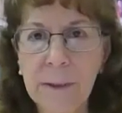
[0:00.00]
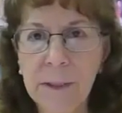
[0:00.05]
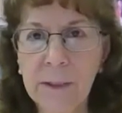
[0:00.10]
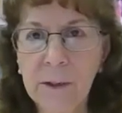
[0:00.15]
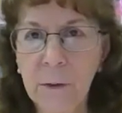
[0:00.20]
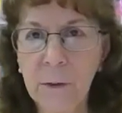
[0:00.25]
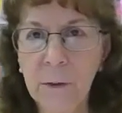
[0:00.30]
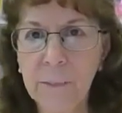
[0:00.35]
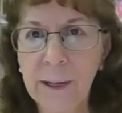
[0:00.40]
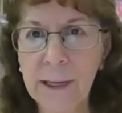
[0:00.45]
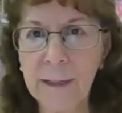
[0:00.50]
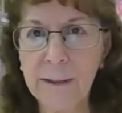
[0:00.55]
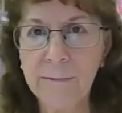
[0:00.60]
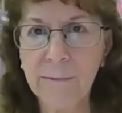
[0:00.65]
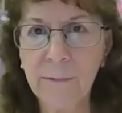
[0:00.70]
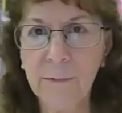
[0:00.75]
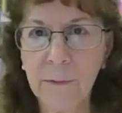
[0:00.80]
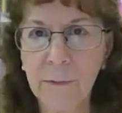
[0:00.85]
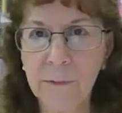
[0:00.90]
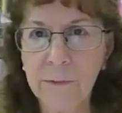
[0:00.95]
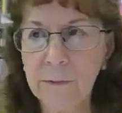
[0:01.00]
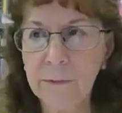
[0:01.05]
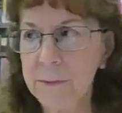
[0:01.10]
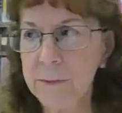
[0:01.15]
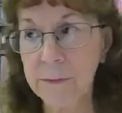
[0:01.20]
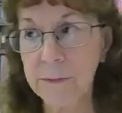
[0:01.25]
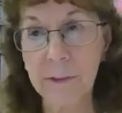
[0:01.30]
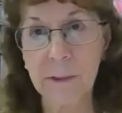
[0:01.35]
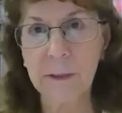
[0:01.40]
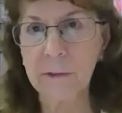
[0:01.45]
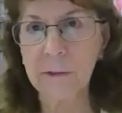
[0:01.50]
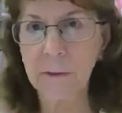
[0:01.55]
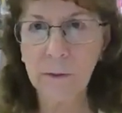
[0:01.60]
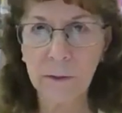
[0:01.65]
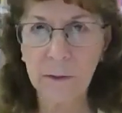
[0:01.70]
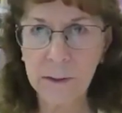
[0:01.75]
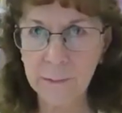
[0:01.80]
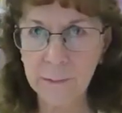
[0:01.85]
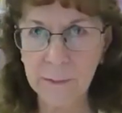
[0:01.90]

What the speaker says: go back and forth or even ignore it,